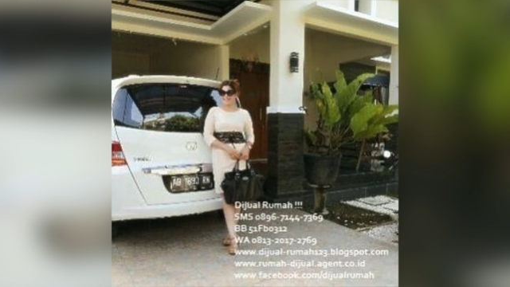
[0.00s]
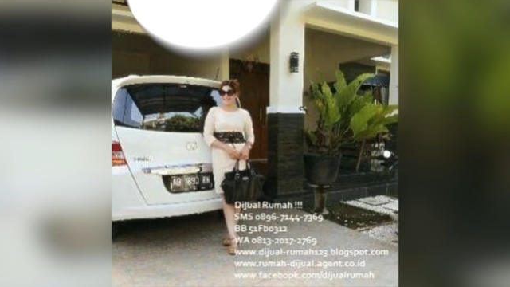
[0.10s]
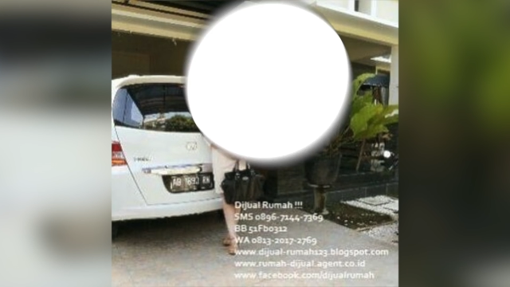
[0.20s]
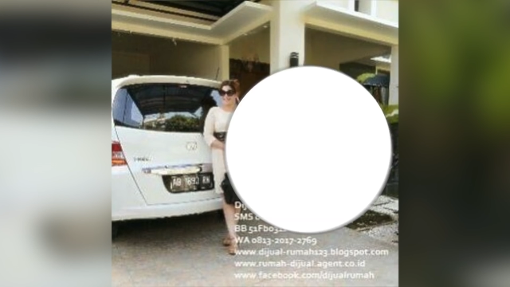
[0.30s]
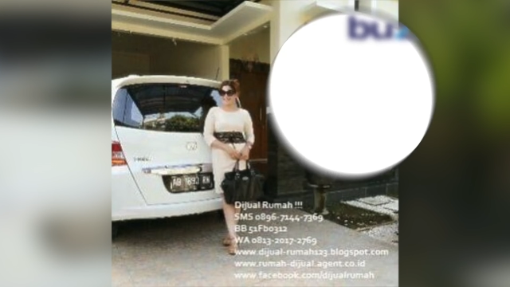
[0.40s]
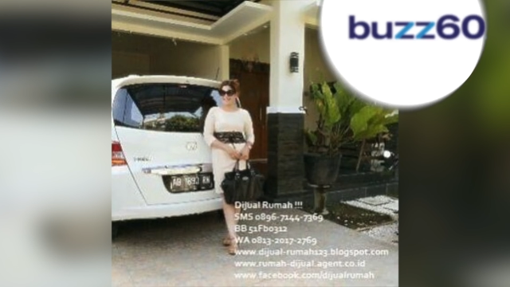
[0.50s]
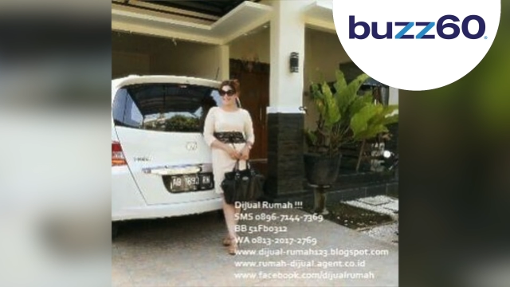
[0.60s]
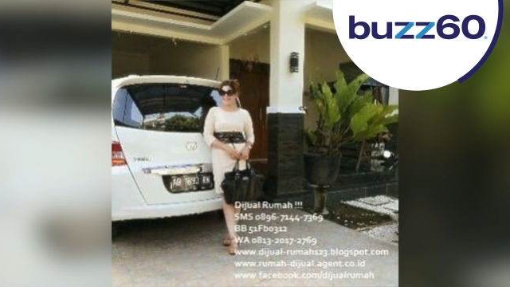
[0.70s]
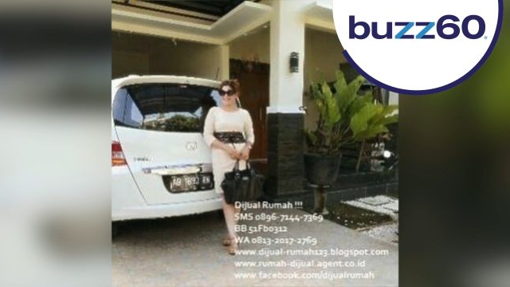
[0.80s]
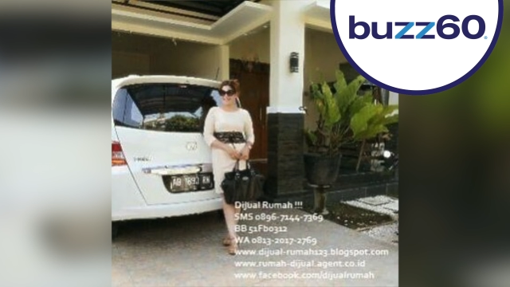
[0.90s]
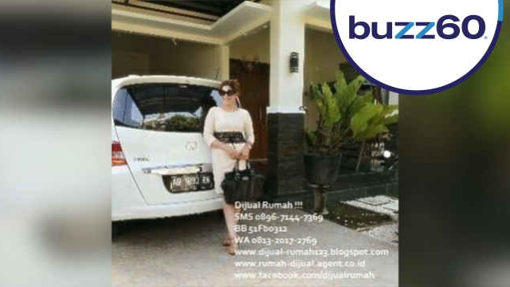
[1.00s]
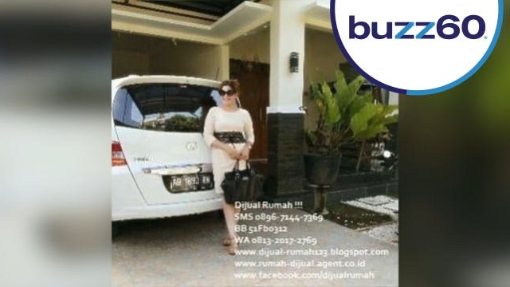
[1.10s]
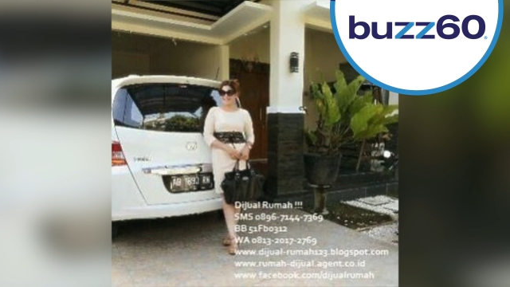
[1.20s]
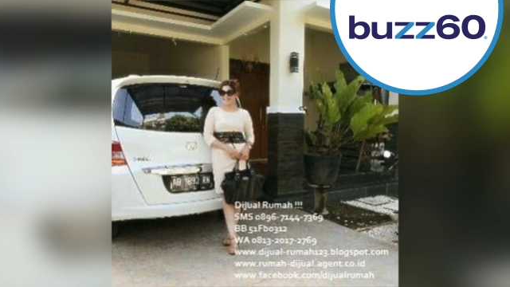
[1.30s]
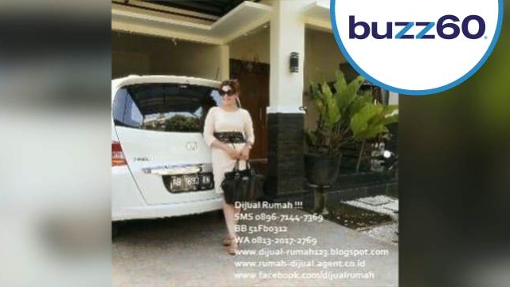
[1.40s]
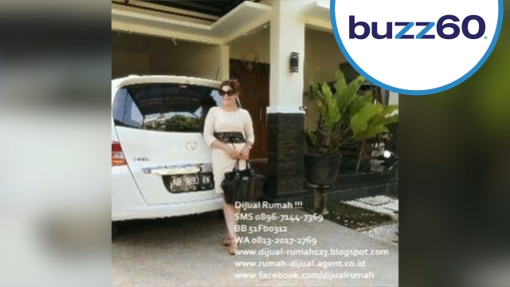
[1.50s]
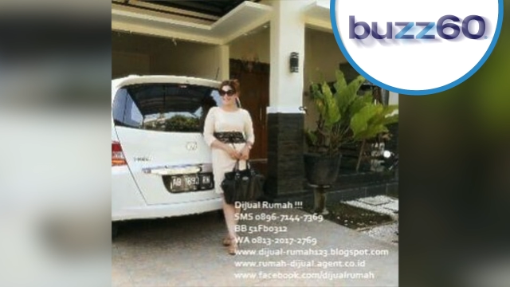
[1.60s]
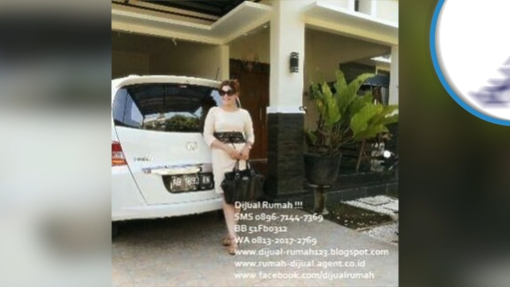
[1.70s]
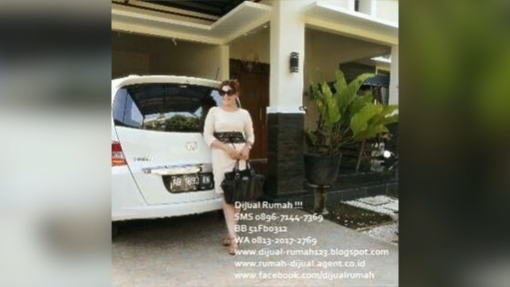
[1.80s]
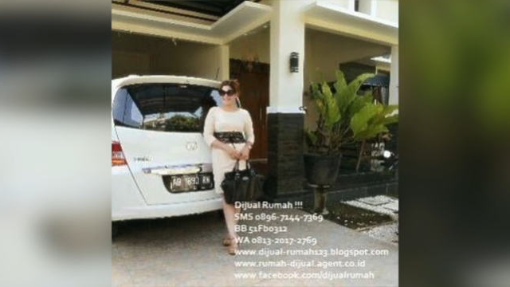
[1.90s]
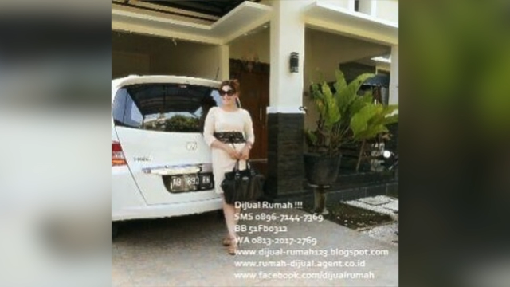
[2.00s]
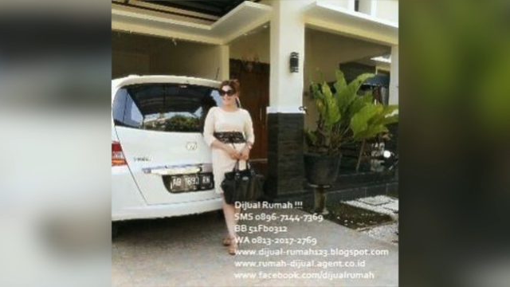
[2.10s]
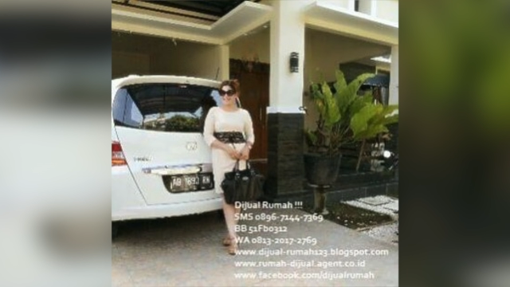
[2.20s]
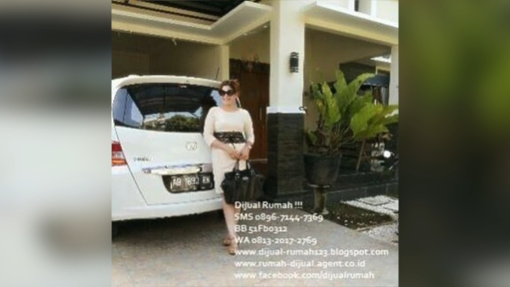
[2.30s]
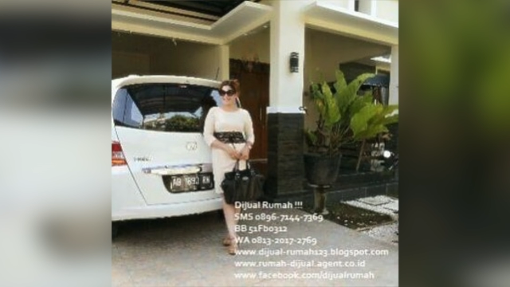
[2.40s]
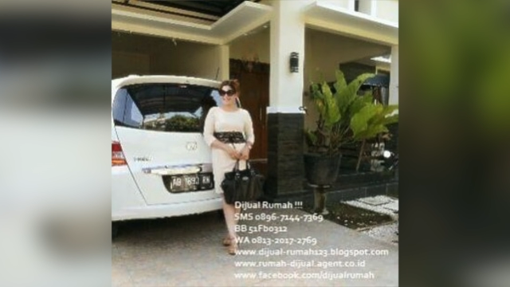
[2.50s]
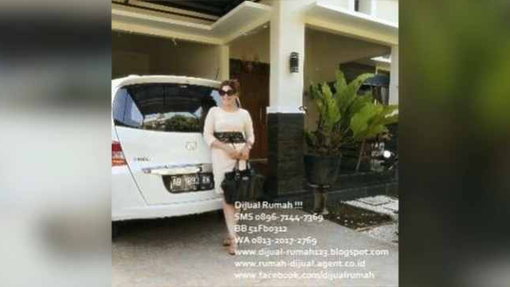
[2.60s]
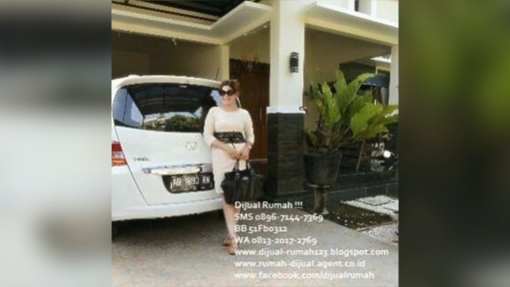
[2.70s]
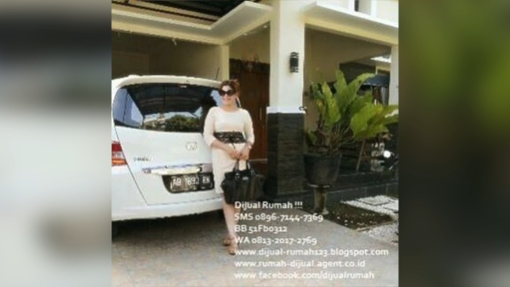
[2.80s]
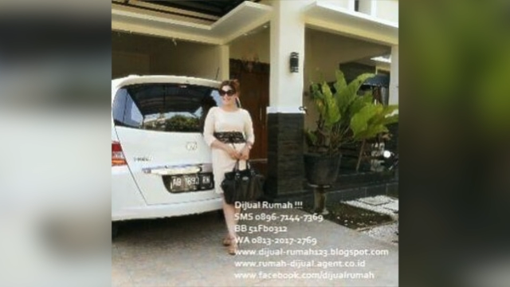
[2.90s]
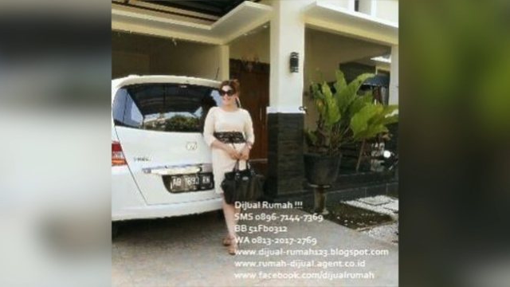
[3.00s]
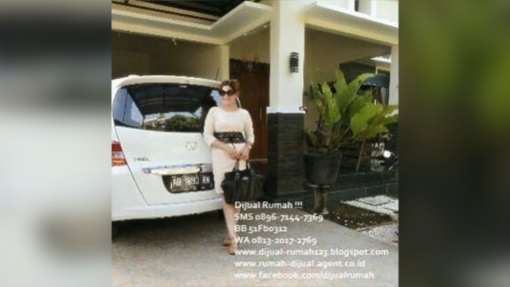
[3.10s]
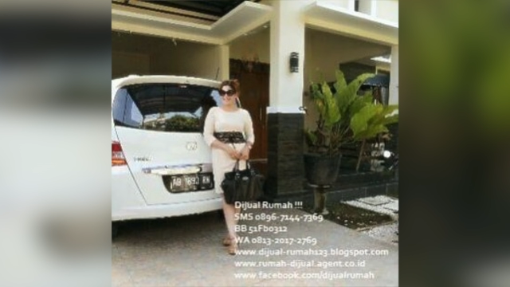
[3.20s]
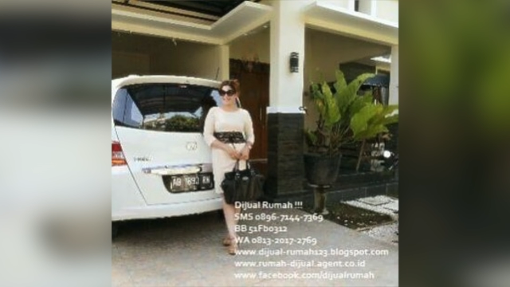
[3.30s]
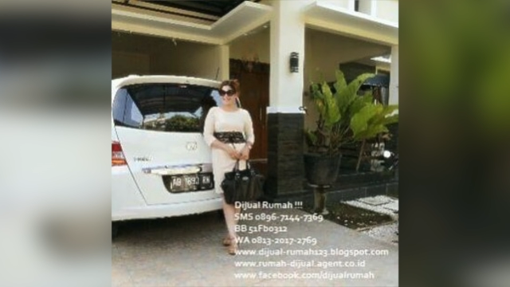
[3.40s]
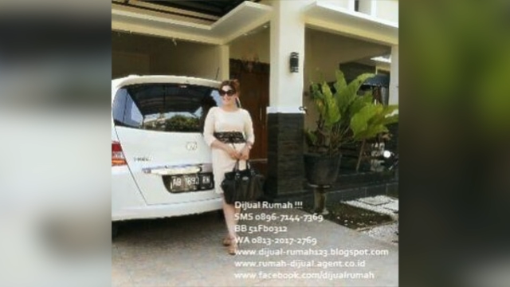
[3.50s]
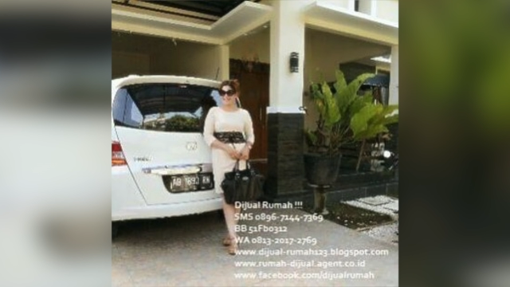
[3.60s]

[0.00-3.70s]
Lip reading: (no speaker visible)